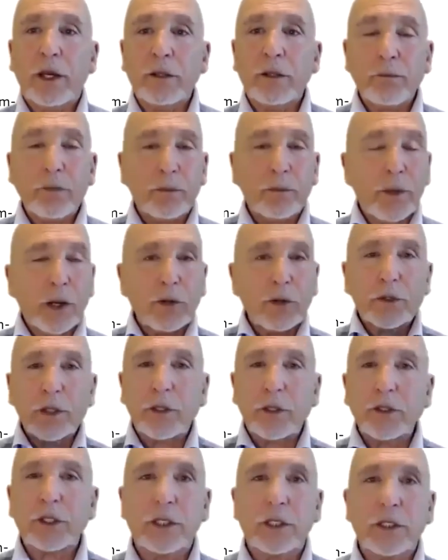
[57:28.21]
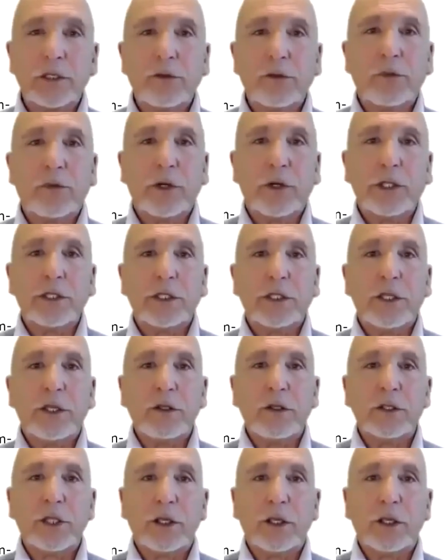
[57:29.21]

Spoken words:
and both those things are free to use.